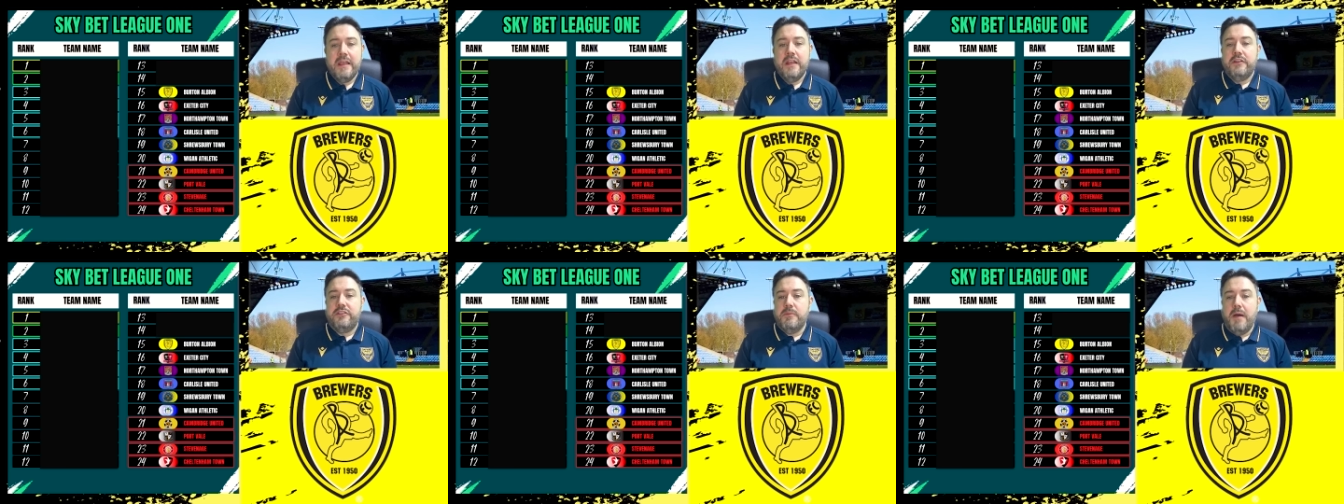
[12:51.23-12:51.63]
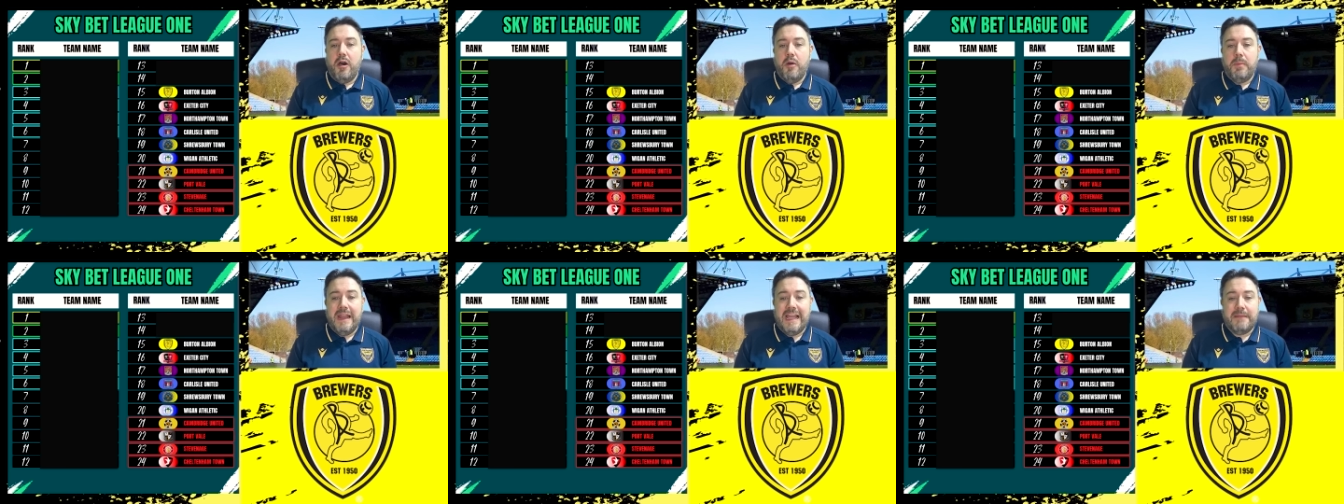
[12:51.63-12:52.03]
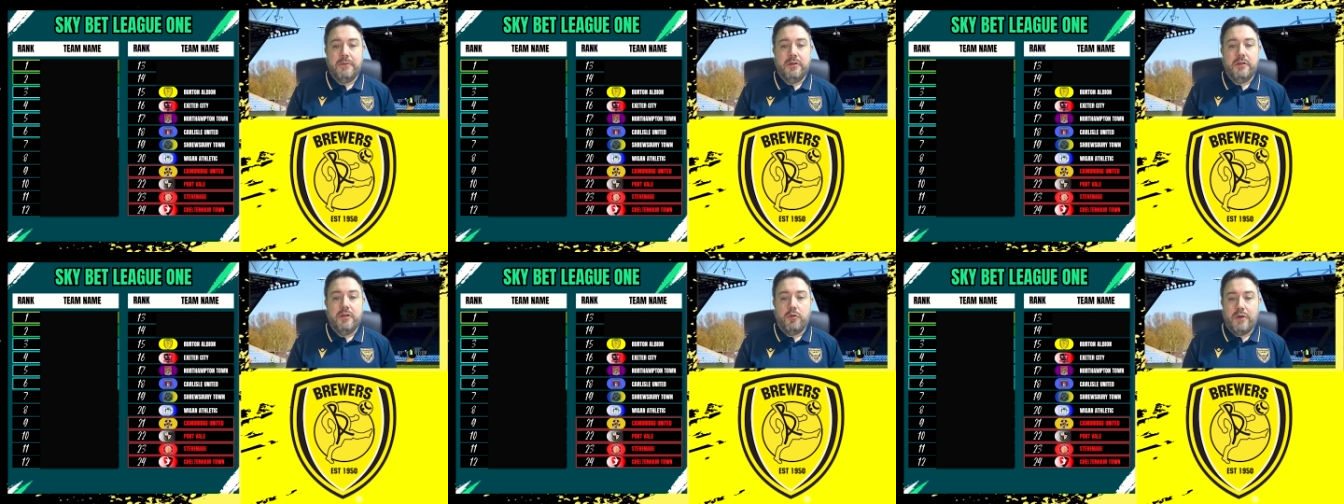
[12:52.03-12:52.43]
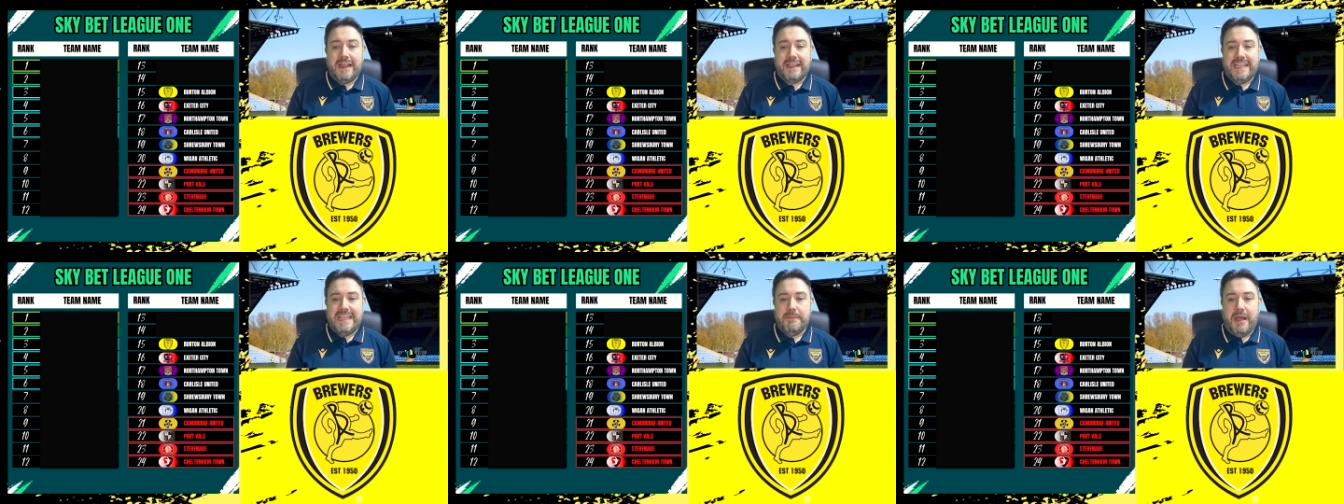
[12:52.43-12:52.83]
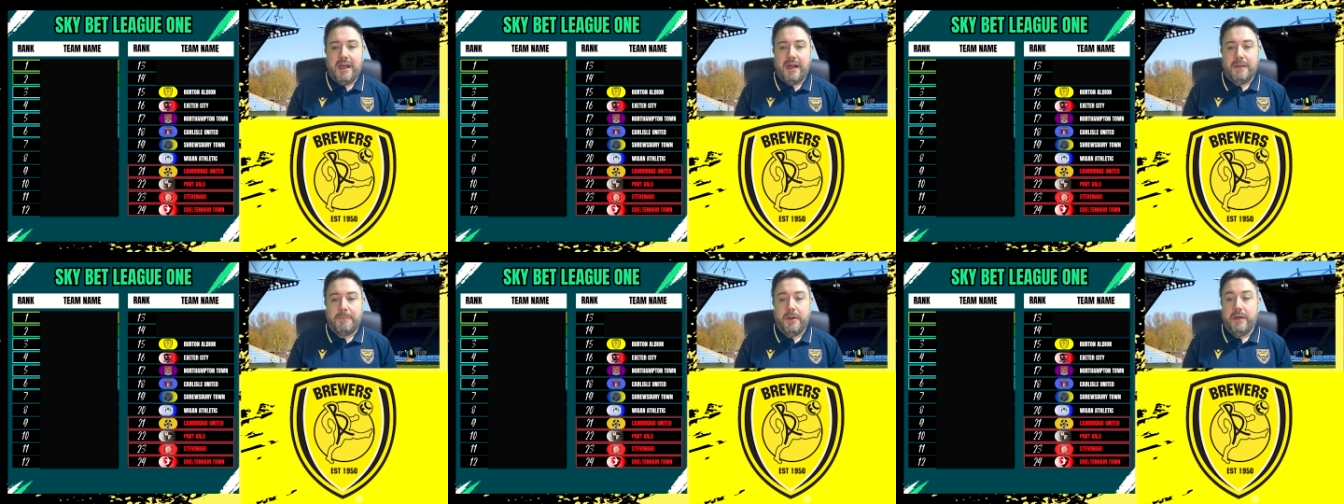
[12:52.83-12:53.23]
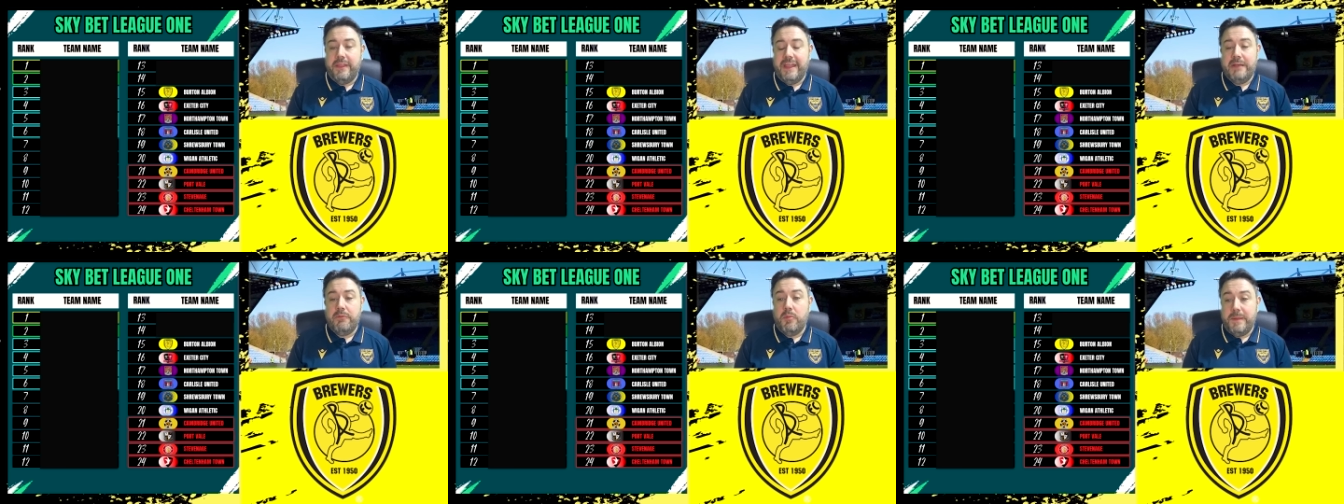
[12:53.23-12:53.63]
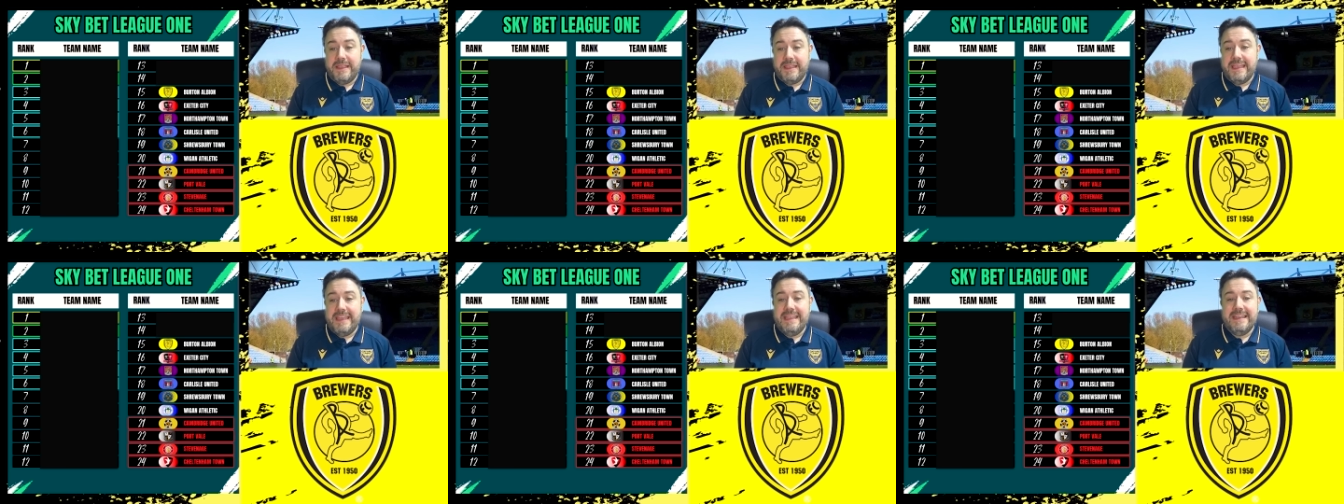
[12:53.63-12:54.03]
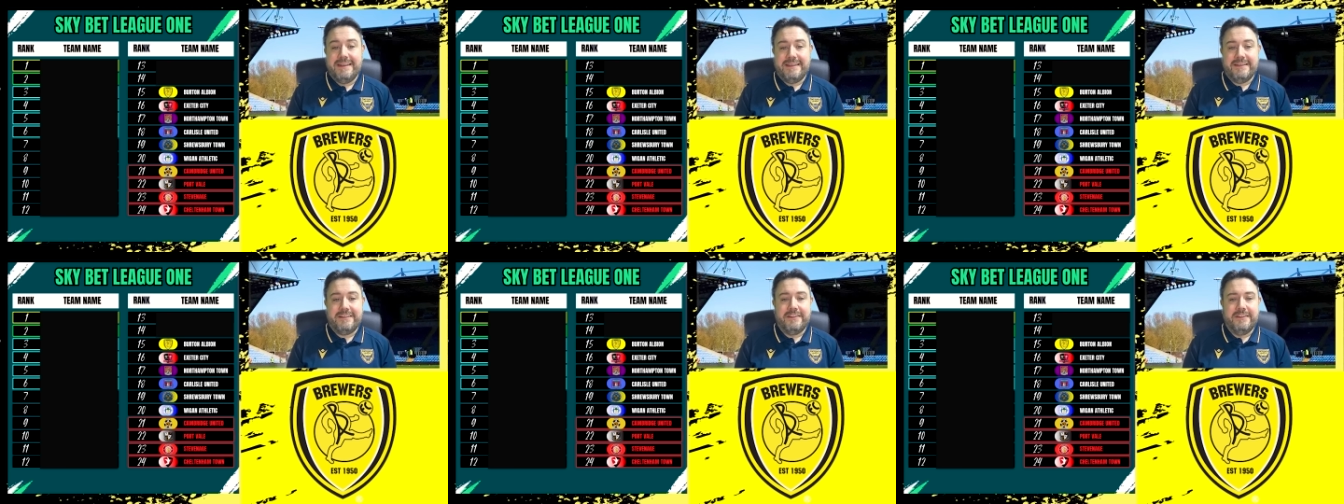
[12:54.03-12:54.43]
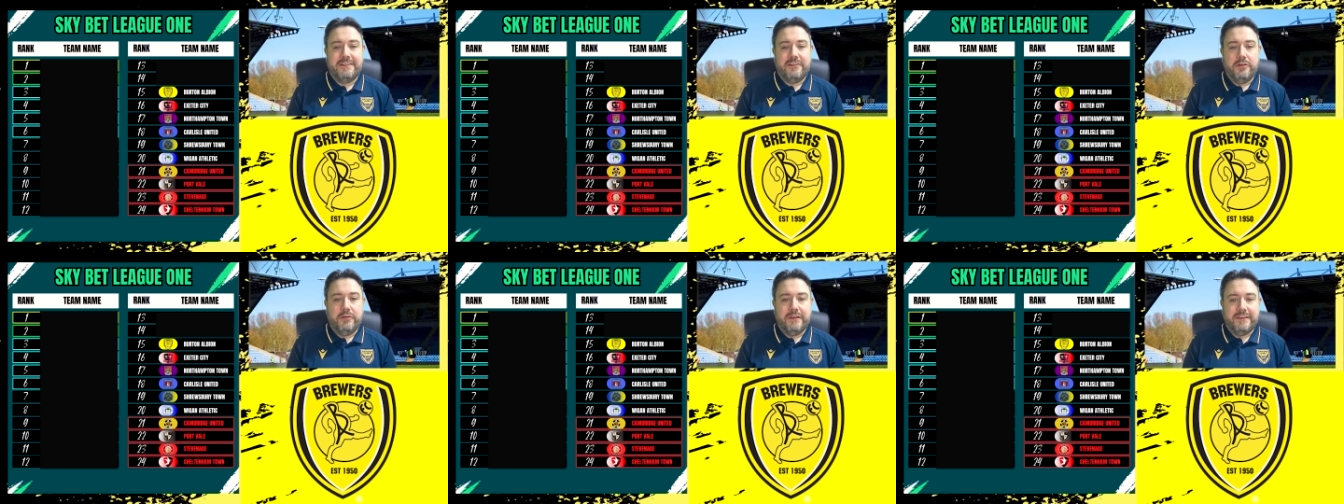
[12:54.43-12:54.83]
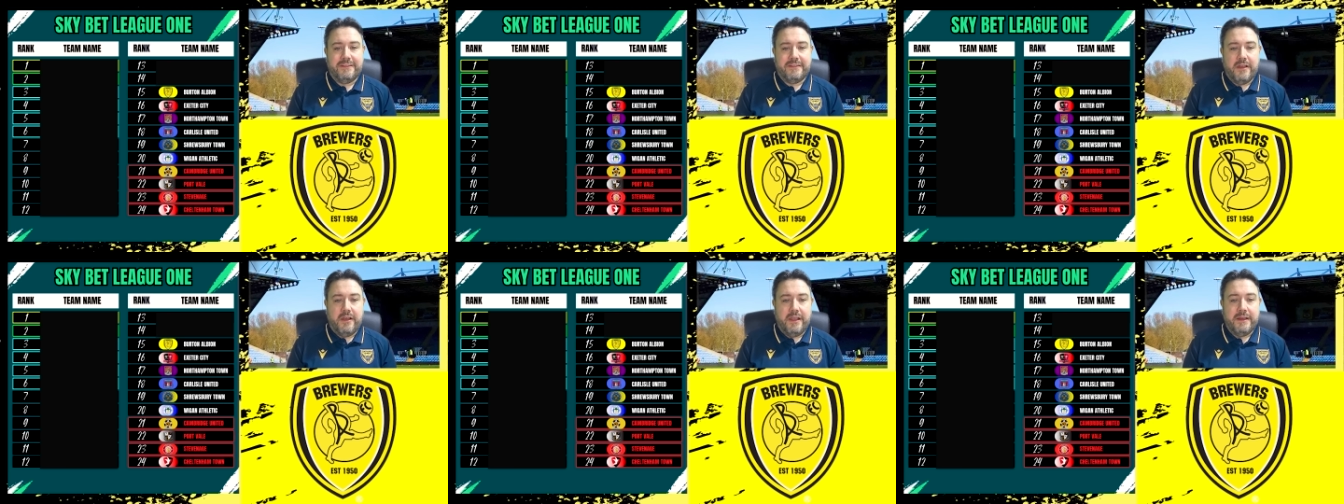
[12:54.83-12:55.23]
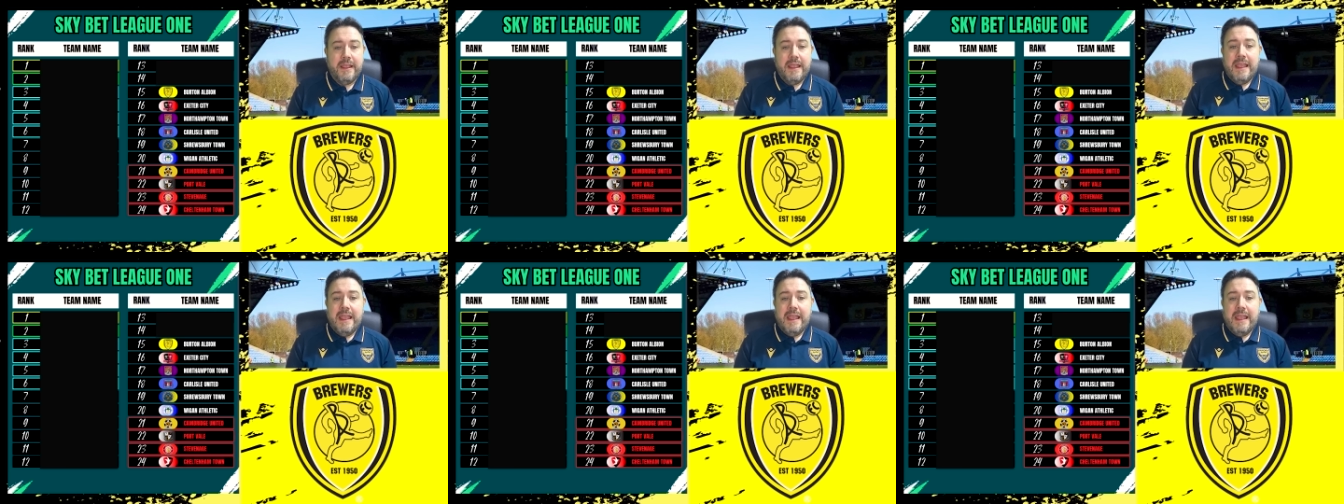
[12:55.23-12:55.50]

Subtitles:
Jamal Blackman, Raheem Harper, they will be key additions to this side.